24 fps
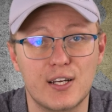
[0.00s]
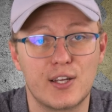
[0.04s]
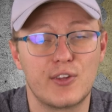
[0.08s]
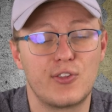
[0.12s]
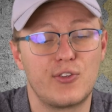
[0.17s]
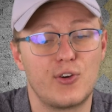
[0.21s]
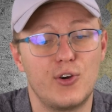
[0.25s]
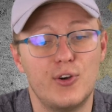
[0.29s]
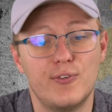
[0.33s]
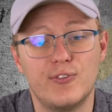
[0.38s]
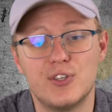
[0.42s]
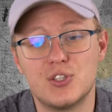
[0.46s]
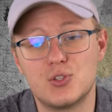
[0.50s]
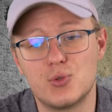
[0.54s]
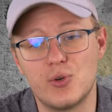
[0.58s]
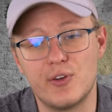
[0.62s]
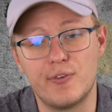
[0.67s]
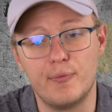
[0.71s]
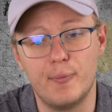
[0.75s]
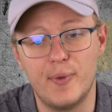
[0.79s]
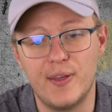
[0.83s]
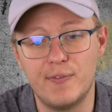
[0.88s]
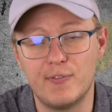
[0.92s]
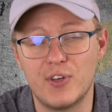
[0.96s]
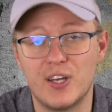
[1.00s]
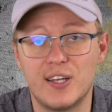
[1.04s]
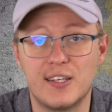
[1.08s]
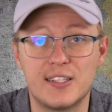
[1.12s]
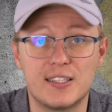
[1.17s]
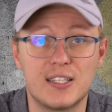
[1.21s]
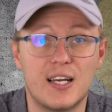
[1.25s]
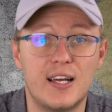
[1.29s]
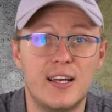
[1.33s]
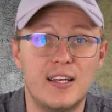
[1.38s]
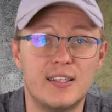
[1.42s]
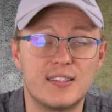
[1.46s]
through this with me the
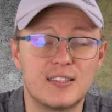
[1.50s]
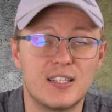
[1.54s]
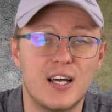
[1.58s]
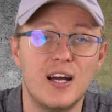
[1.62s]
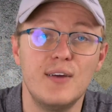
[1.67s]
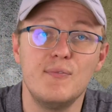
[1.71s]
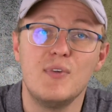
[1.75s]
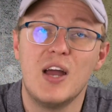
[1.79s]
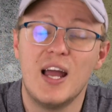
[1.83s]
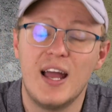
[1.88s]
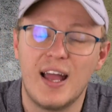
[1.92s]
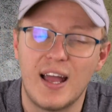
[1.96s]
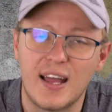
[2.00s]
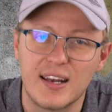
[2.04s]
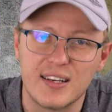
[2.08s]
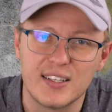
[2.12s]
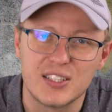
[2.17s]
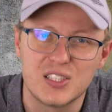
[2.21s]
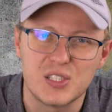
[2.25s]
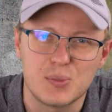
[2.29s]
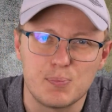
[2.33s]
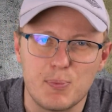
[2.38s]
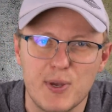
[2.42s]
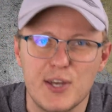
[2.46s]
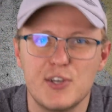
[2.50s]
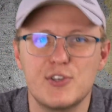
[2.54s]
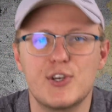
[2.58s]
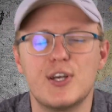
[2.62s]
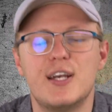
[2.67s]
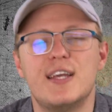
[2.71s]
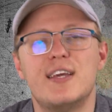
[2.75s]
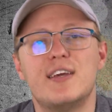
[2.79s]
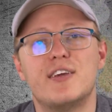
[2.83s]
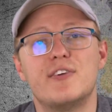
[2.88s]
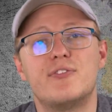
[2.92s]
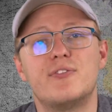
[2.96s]
entire time, and
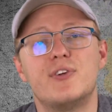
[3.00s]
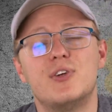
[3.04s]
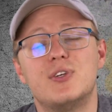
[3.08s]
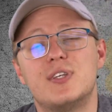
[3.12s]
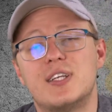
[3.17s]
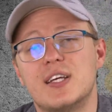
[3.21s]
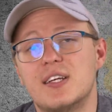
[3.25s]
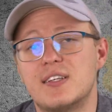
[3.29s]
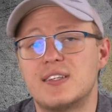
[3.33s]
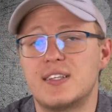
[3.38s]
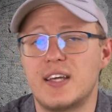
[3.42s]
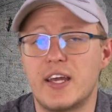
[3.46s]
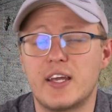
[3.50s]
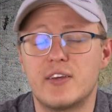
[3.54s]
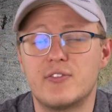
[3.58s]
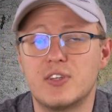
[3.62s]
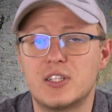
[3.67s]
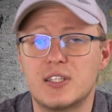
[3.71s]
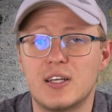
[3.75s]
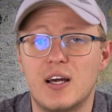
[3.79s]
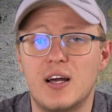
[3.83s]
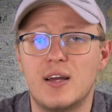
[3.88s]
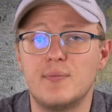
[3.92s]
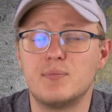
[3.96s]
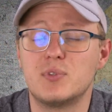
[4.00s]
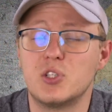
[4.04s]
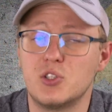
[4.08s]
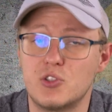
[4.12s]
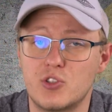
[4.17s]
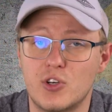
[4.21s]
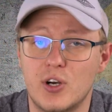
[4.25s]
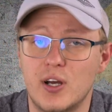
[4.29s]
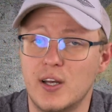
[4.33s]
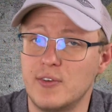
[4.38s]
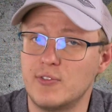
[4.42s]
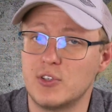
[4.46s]
especially if you did take the time to
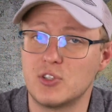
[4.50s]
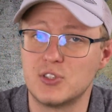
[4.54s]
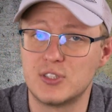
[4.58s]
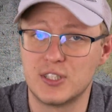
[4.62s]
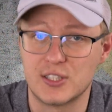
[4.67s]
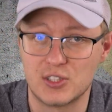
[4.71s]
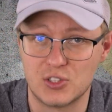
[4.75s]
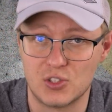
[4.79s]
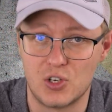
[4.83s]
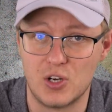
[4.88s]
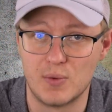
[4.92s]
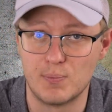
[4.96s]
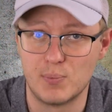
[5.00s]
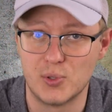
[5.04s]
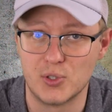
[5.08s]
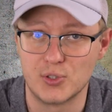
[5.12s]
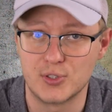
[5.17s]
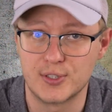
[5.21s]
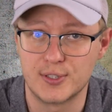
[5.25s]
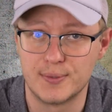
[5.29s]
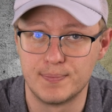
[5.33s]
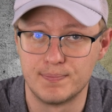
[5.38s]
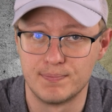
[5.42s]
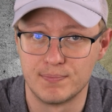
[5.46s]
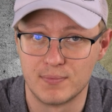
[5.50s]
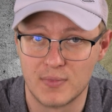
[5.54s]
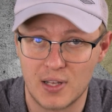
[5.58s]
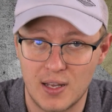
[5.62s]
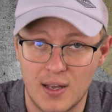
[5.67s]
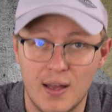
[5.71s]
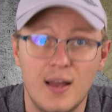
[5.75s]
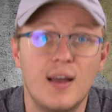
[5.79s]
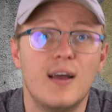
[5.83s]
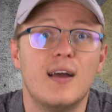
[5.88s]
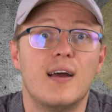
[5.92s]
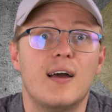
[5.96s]
try those examples.
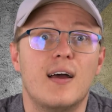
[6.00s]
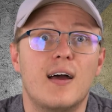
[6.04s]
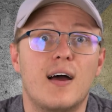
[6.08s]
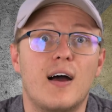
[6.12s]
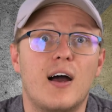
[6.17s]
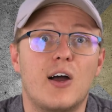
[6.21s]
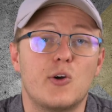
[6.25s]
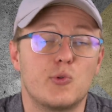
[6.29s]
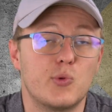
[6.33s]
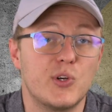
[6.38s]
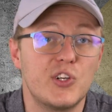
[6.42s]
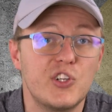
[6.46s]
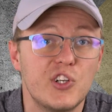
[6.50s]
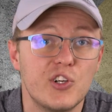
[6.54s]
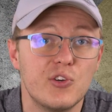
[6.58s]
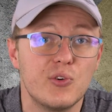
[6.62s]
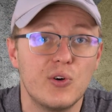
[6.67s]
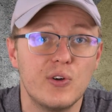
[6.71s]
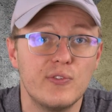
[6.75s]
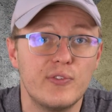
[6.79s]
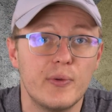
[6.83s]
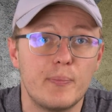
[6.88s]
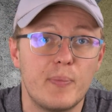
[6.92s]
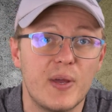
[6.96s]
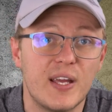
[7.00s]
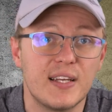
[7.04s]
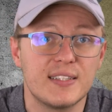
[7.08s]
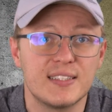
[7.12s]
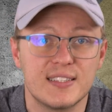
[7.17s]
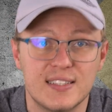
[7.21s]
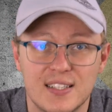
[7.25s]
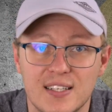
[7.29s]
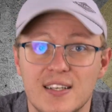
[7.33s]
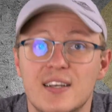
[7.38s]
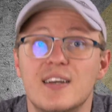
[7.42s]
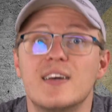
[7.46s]
I wish you all the
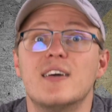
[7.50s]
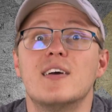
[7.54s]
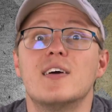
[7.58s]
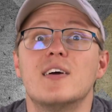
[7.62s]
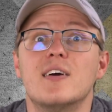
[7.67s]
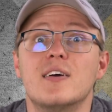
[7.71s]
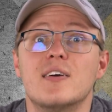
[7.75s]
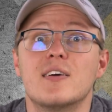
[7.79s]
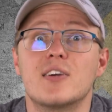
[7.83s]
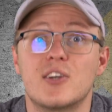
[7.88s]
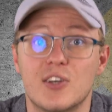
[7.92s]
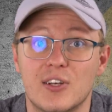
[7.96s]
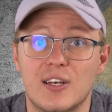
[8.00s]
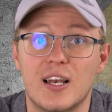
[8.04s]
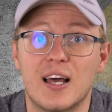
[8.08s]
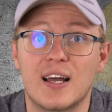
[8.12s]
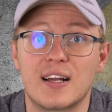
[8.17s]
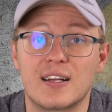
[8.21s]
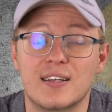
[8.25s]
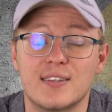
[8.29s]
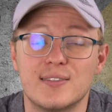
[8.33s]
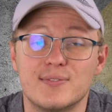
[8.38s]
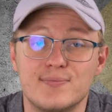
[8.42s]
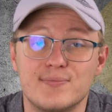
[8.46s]
best. Good luck.